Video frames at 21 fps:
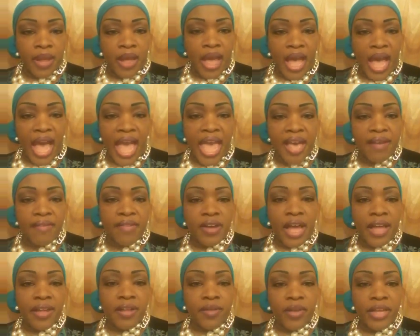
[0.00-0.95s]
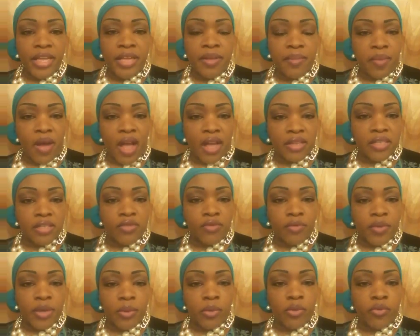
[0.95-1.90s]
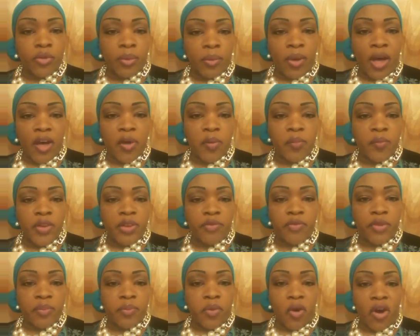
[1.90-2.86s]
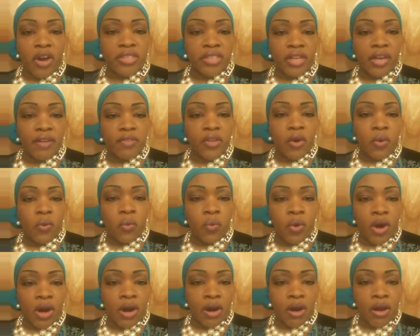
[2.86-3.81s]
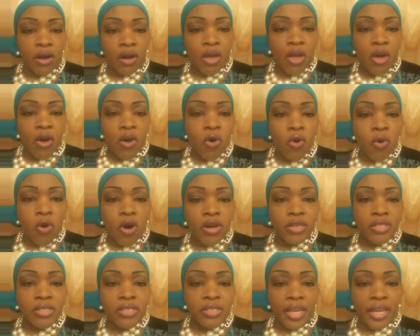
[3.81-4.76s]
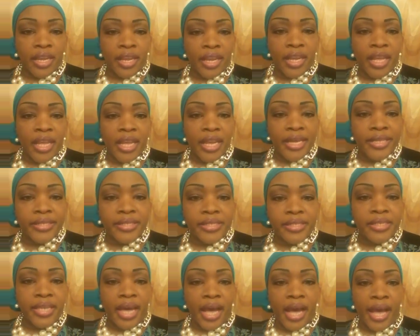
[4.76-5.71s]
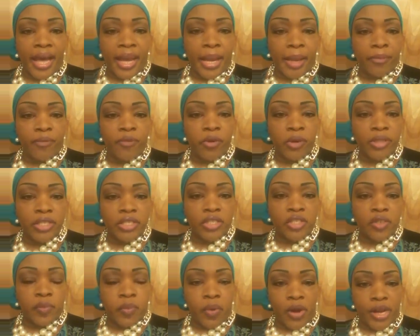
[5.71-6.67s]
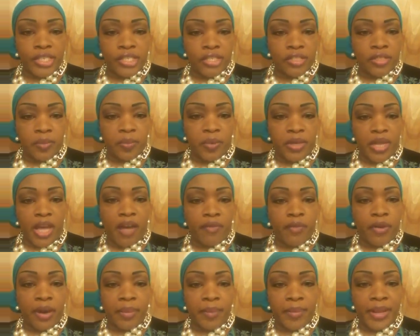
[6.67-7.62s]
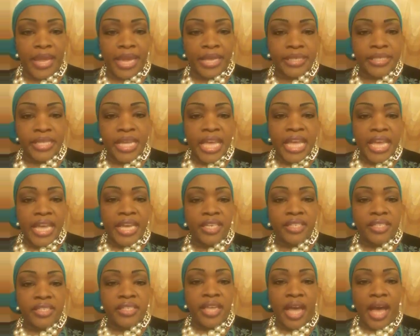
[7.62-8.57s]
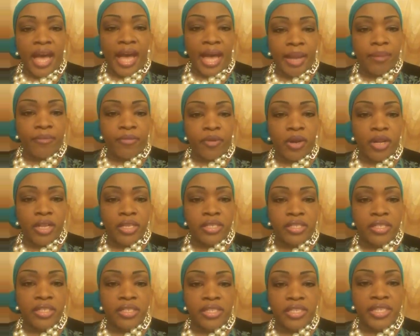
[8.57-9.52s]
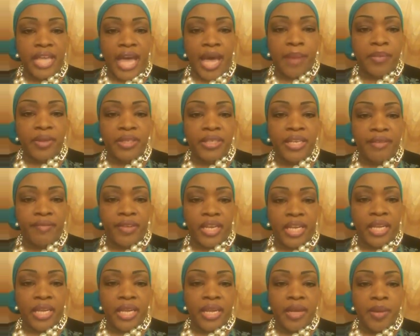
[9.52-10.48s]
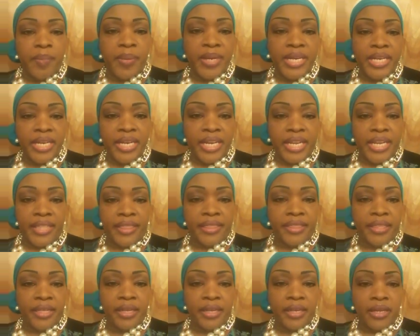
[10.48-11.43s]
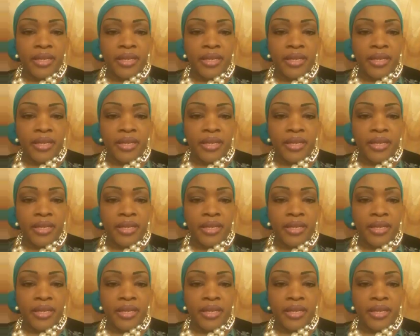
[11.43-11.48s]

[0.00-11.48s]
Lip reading: I have gotten inboxes from people from all different parts of the world who are saying it's time for this oppression to be off our backs. It is time for us to stop living beneath,